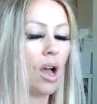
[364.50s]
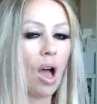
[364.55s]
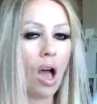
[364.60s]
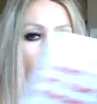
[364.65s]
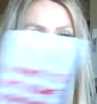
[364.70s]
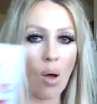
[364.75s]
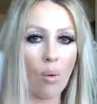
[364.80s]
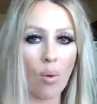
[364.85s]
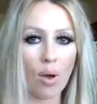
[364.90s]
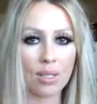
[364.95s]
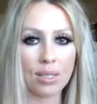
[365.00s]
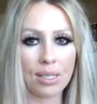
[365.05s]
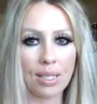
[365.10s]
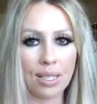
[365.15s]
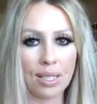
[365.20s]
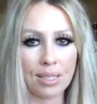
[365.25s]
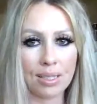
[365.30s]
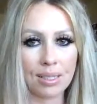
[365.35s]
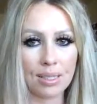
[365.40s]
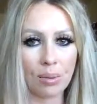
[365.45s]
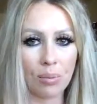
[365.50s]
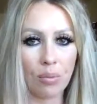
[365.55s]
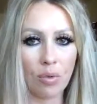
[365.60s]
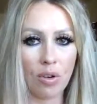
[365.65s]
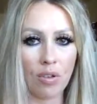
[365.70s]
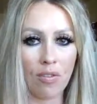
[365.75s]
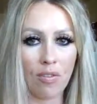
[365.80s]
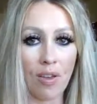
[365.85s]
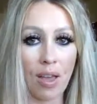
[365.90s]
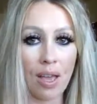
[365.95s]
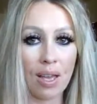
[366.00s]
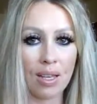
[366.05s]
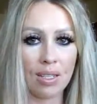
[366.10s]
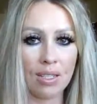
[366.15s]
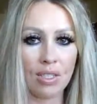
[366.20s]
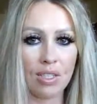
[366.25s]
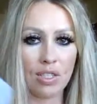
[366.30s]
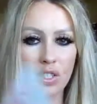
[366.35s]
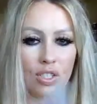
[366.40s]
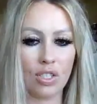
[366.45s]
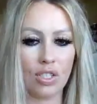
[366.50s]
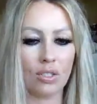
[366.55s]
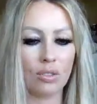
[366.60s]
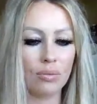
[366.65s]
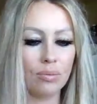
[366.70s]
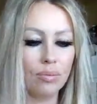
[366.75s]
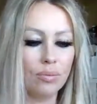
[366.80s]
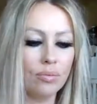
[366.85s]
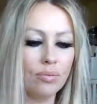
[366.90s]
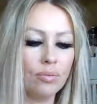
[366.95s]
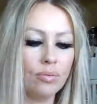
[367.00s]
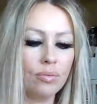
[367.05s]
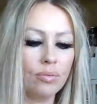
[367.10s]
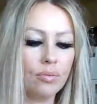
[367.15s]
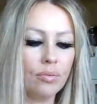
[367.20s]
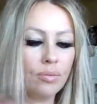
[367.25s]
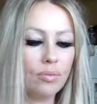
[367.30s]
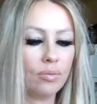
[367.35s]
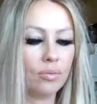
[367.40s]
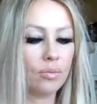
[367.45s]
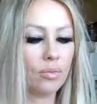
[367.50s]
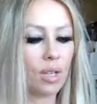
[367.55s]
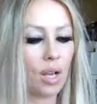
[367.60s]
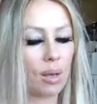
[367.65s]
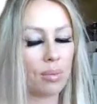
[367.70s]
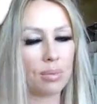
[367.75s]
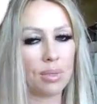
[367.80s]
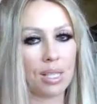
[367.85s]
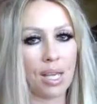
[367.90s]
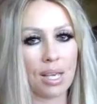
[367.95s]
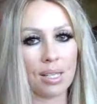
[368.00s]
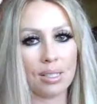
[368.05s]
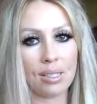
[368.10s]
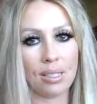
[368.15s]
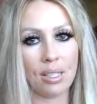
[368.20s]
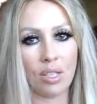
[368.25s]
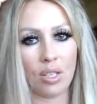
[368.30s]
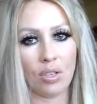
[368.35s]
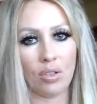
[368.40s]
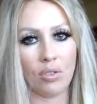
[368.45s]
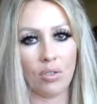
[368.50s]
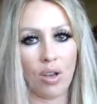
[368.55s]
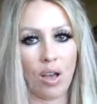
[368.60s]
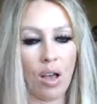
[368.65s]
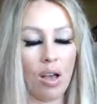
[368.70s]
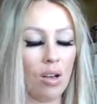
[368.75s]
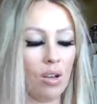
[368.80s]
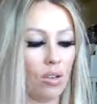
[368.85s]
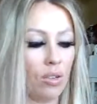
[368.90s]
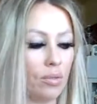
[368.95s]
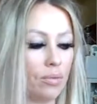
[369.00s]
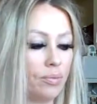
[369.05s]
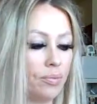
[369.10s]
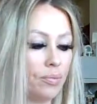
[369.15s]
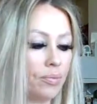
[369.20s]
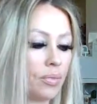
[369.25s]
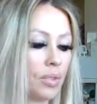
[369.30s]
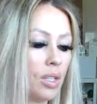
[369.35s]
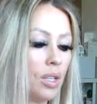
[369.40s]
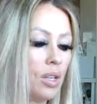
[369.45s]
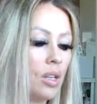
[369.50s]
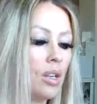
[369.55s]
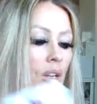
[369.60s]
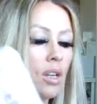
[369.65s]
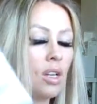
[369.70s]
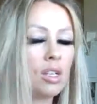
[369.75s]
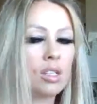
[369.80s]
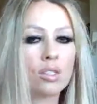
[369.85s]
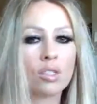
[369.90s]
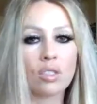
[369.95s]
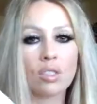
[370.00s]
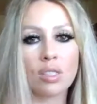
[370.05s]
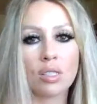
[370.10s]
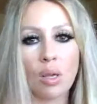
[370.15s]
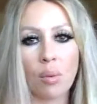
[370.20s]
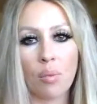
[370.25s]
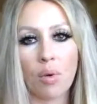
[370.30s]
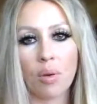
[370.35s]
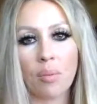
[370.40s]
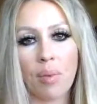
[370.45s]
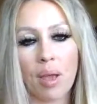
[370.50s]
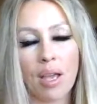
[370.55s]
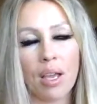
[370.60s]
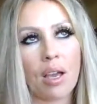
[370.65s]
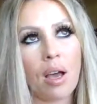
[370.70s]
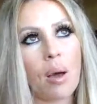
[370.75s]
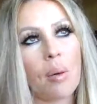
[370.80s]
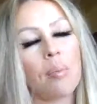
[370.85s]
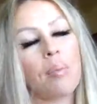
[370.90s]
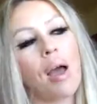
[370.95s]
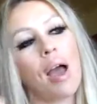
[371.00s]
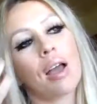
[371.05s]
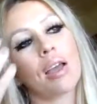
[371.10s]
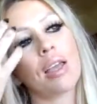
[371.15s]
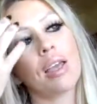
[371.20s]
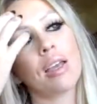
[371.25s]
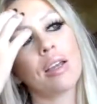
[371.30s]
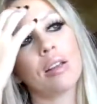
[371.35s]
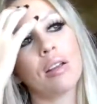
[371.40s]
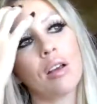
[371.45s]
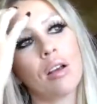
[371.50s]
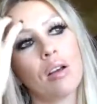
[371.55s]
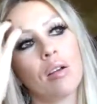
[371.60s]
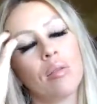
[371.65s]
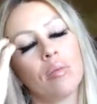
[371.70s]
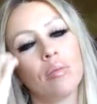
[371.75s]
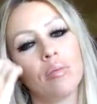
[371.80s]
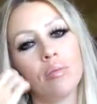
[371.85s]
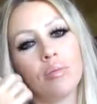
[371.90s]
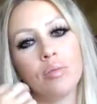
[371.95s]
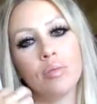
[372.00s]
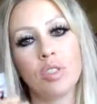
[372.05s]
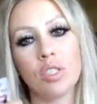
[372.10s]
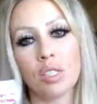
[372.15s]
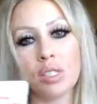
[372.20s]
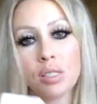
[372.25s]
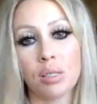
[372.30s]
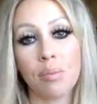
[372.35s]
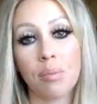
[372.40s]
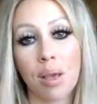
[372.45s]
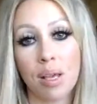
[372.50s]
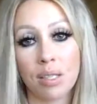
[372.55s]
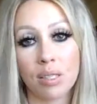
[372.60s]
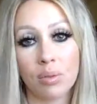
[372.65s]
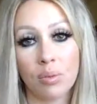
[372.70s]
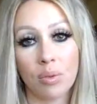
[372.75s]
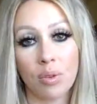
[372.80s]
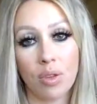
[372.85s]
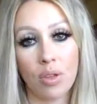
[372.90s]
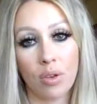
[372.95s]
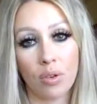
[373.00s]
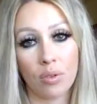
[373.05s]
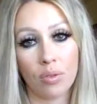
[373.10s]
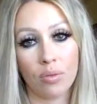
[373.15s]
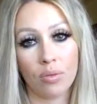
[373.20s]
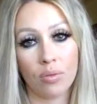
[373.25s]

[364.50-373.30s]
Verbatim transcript: I want to get some revenge. I'm testing you. Uh-oh. So someone might come back in um, just to mess with you